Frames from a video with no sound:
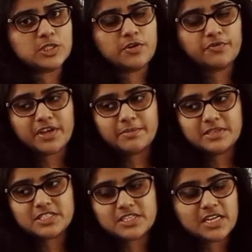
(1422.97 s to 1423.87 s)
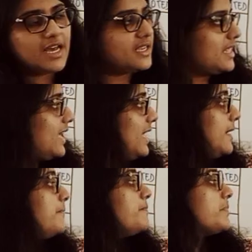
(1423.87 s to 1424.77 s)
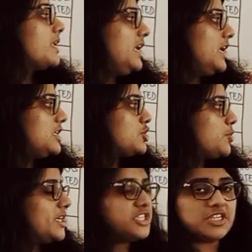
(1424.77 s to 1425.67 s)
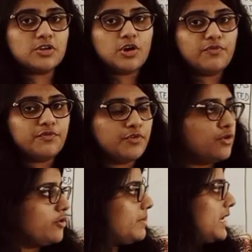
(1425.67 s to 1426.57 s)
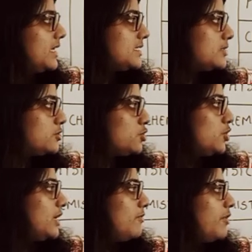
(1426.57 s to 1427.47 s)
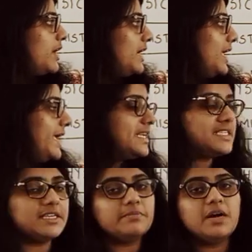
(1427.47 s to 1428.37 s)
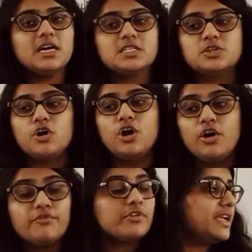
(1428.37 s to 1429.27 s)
of chemistry are there, each question of 4 marks, so total 180 marks of